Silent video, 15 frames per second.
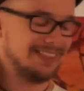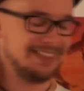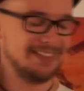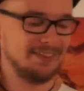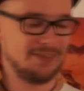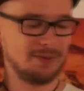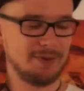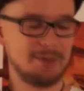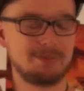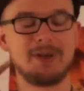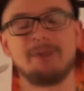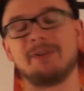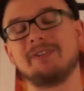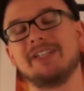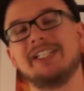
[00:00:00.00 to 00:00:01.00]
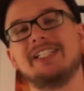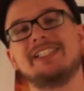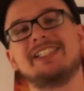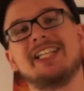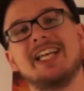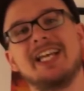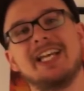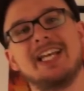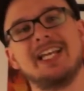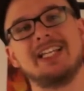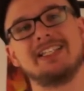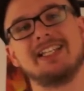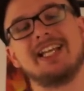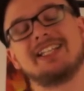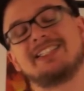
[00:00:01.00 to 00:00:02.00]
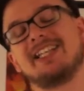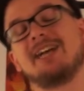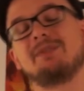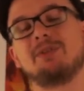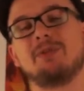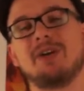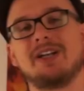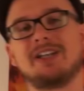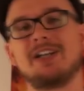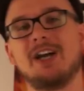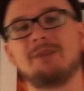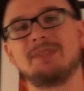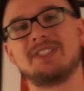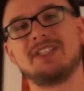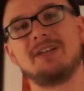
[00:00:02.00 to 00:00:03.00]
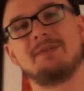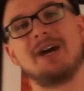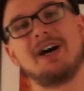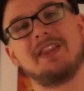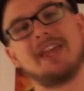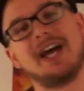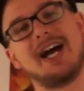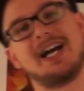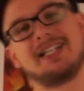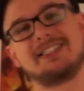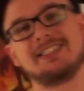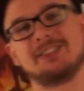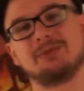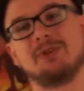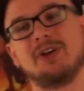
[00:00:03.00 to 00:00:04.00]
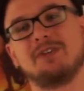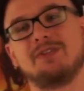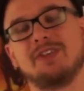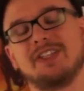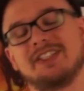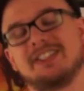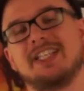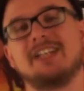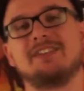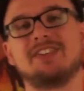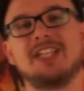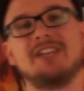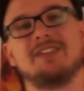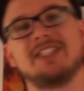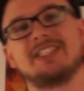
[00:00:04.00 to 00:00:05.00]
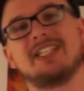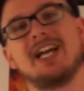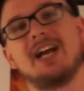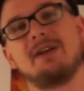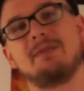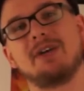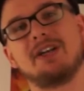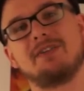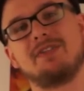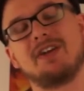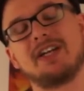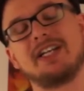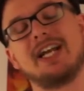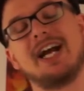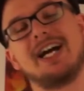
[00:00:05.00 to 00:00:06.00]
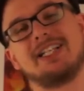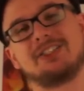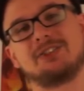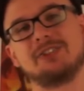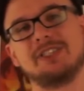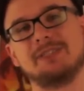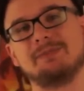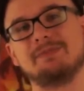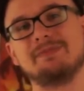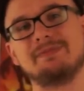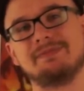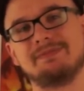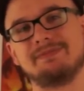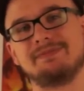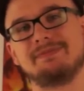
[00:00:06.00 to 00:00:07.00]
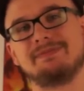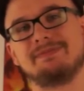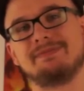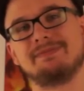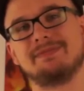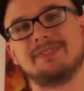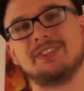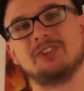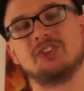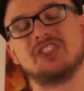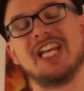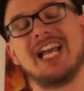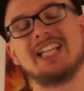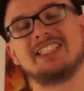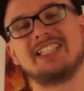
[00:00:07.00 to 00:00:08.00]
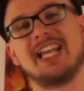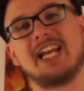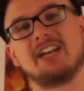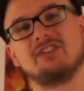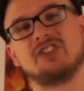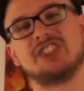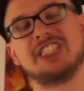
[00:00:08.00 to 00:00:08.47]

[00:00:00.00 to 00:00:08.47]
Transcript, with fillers: season of the webcomic relief. The next time you want to copy some other artist's work for the sake of saving time on a fucking art stream. You sad sack of